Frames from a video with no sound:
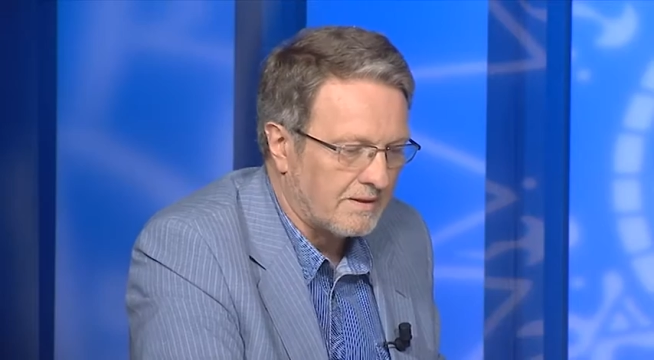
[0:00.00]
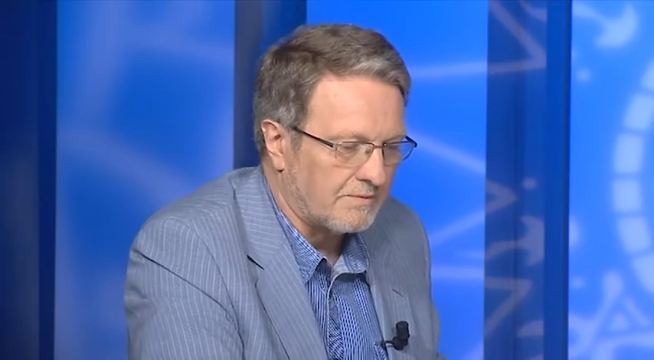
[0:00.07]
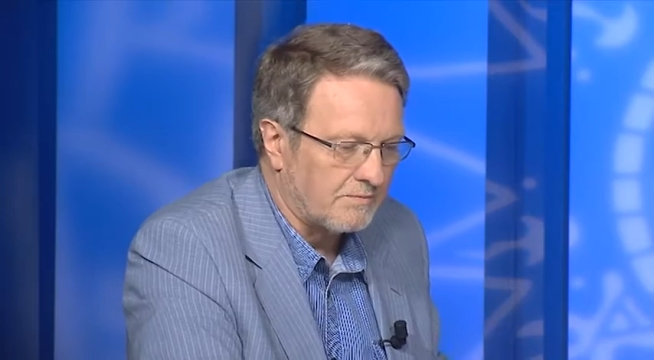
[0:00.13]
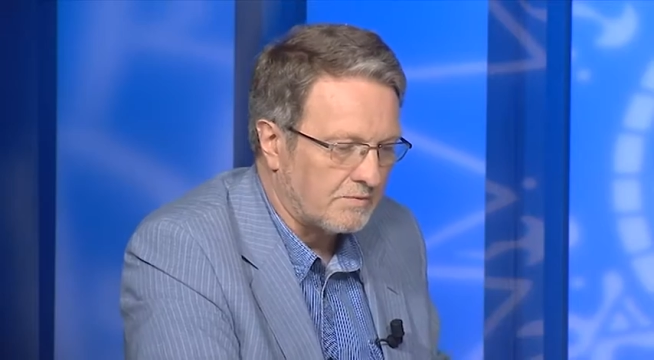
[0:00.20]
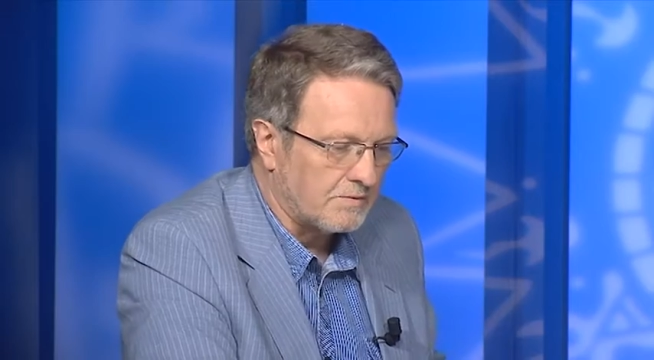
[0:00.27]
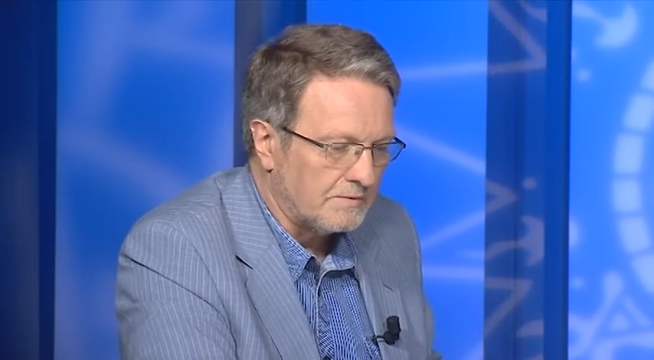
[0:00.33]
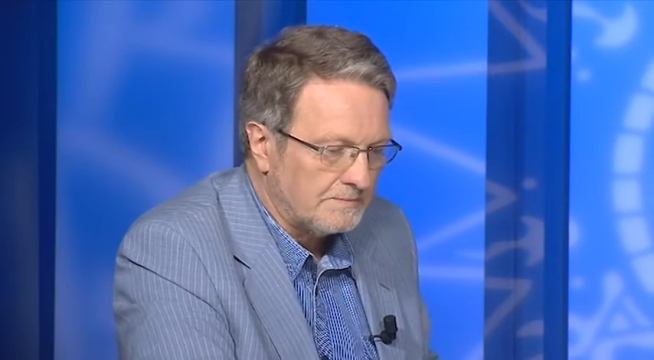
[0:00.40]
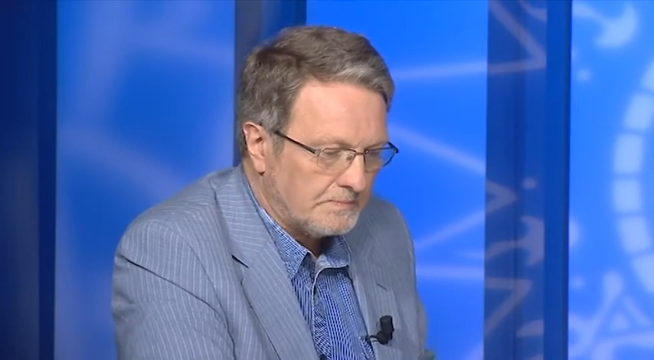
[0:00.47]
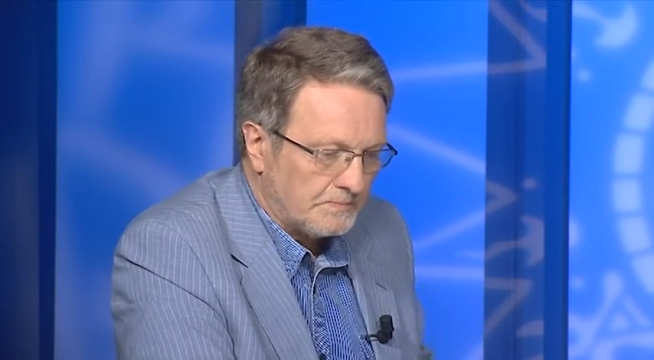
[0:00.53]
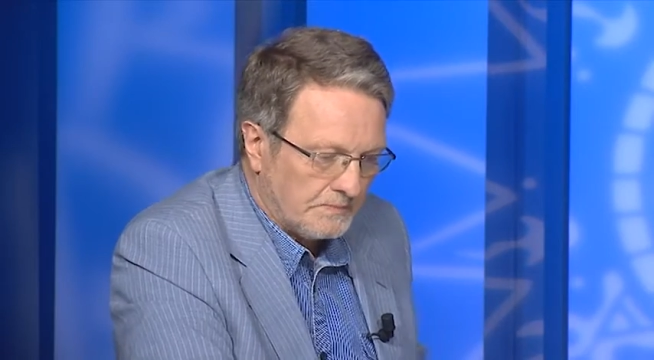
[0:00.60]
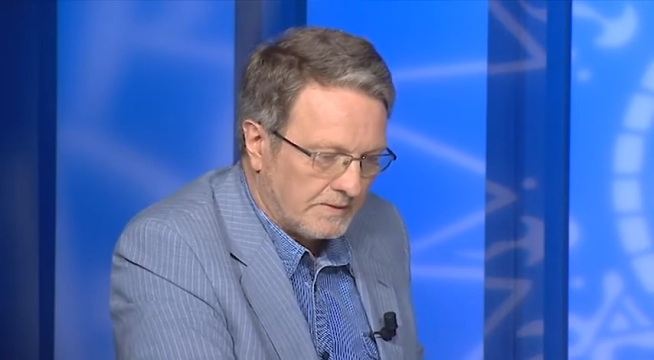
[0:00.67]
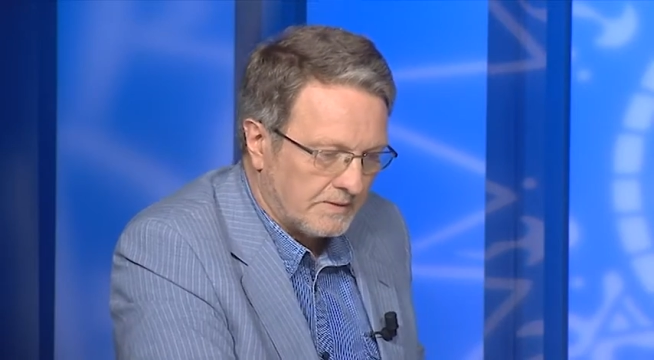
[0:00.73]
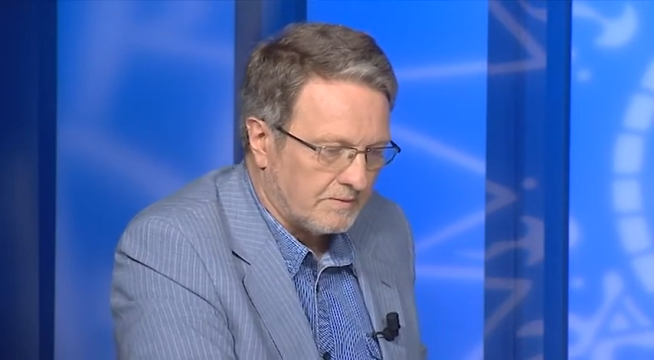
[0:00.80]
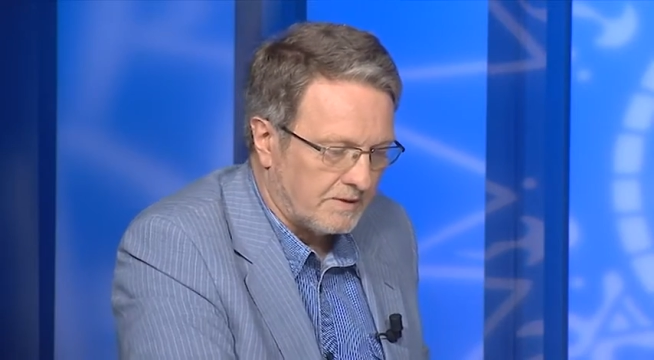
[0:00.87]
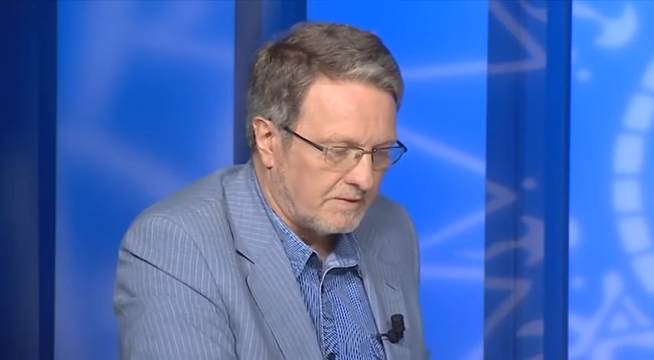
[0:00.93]
and
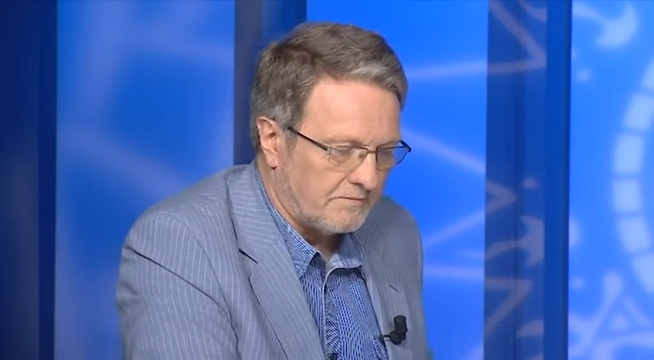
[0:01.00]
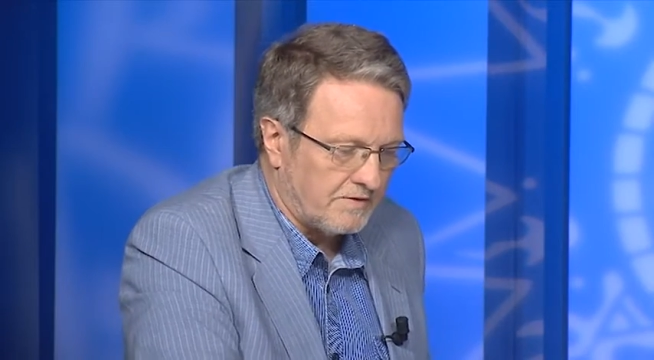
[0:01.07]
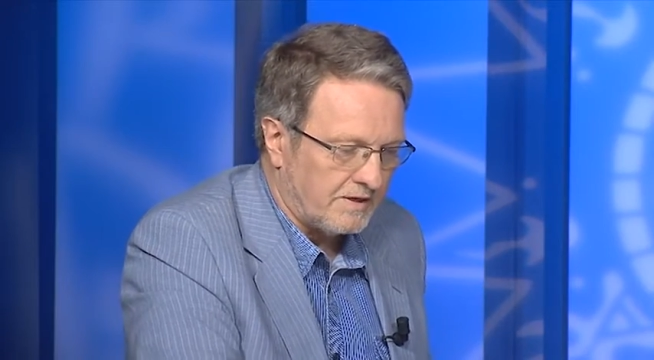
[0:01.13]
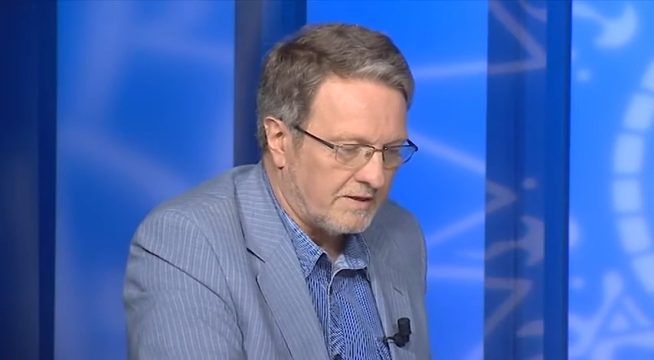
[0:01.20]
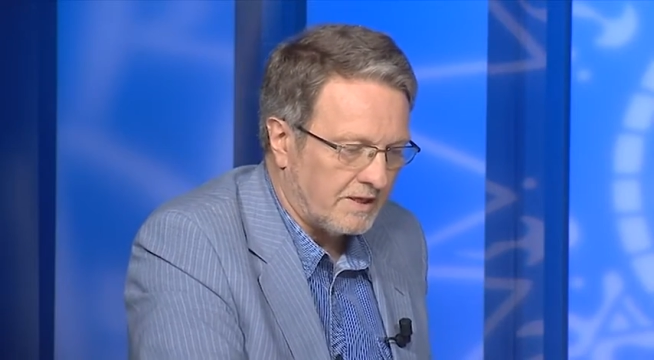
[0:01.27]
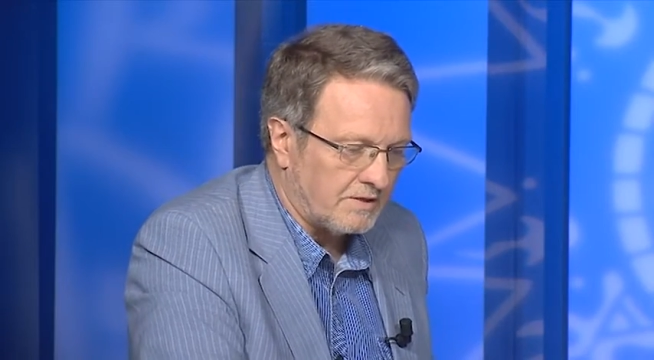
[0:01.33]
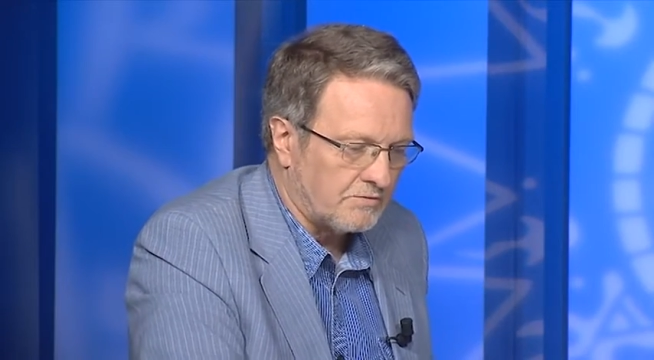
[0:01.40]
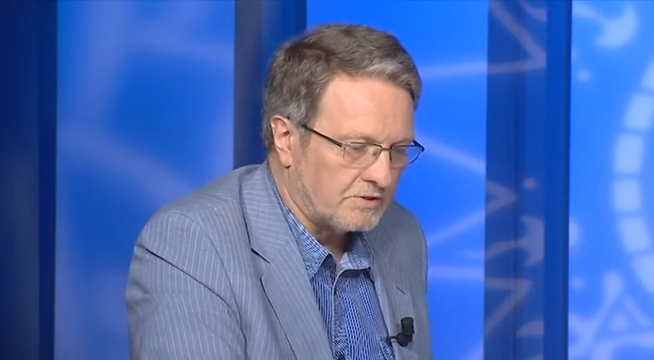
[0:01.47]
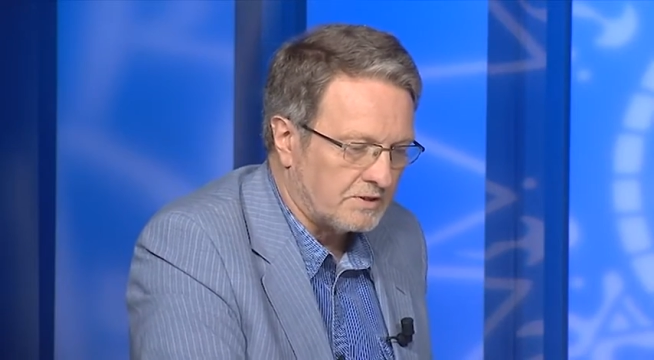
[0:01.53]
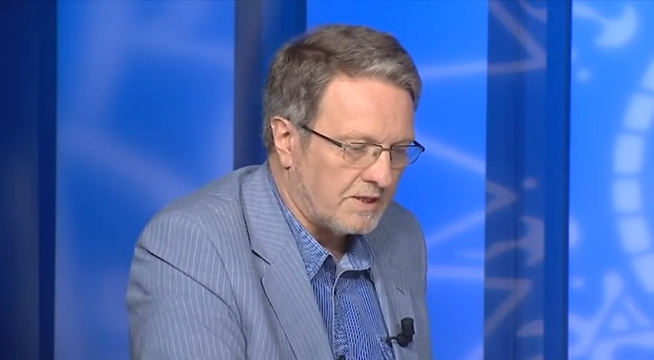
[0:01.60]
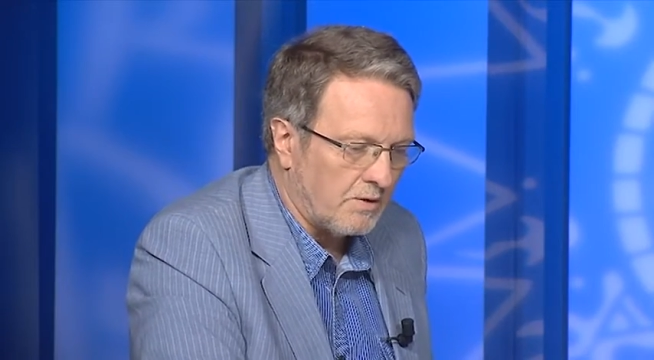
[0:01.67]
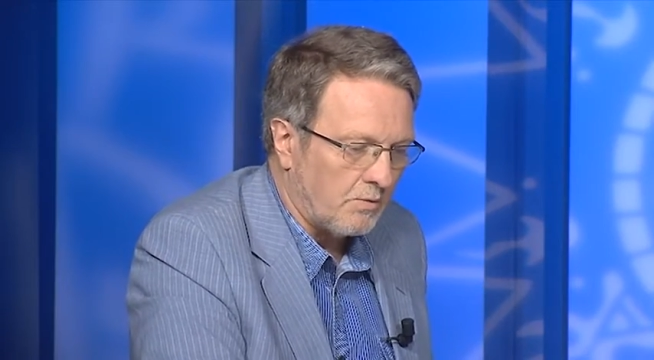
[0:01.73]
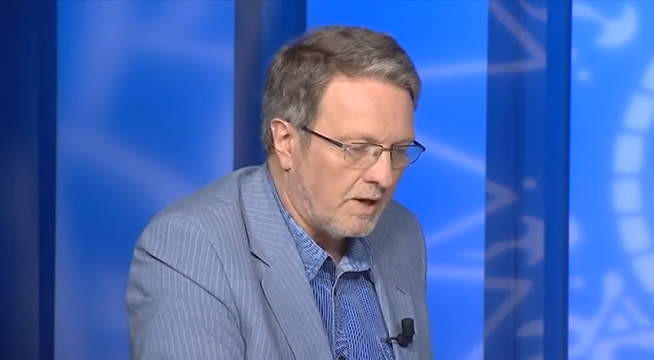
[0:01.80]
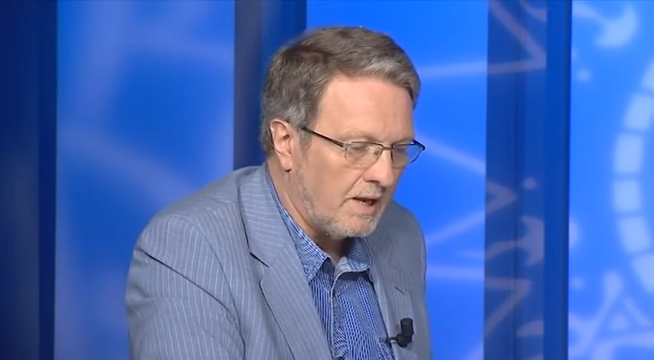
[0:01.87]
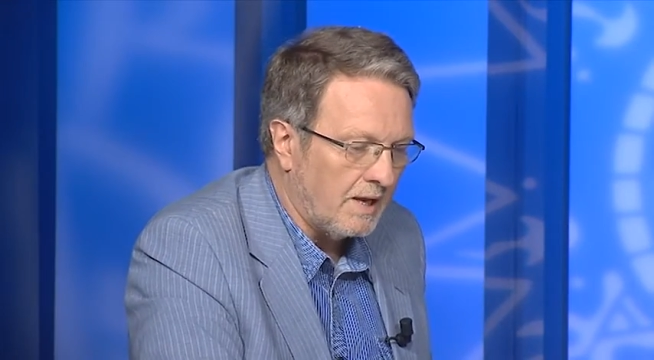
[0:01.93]
yeah. in a very
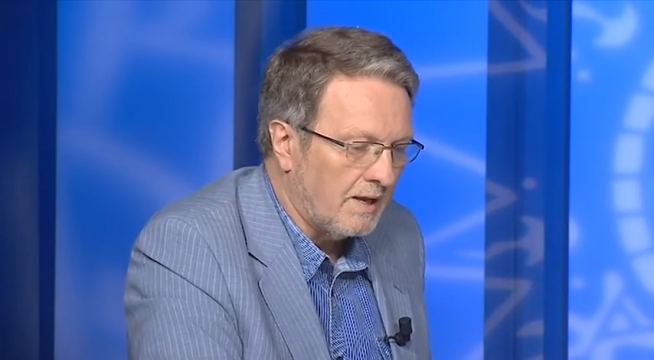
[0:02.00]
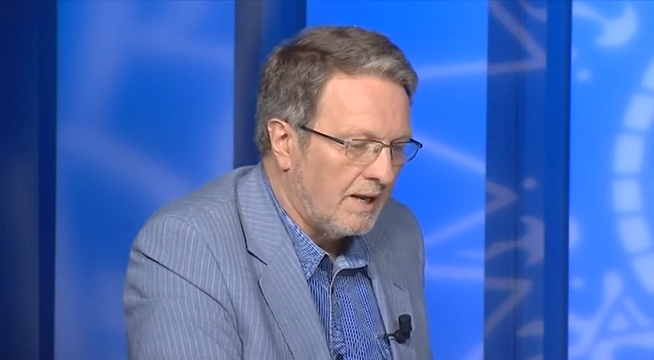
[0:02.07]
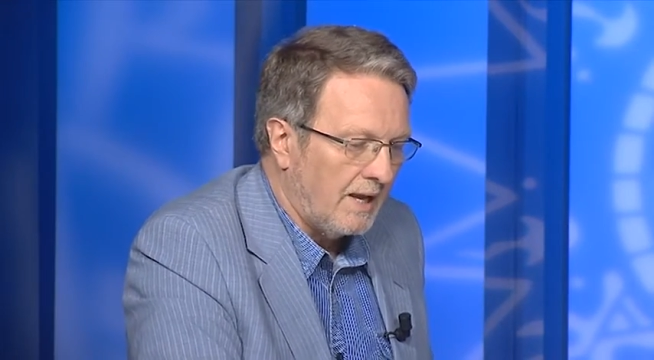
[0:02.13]
interesting way.